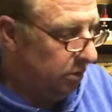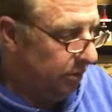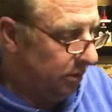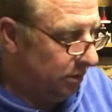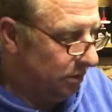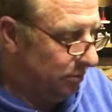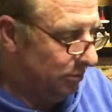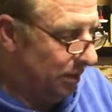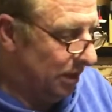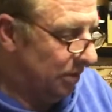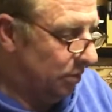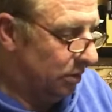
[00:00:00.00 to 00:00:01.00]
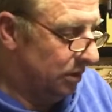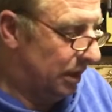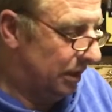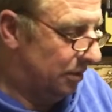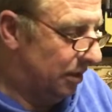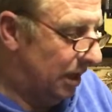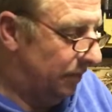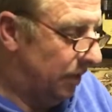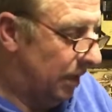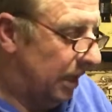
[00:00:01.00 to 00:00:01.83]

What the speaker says: because it really was like driving on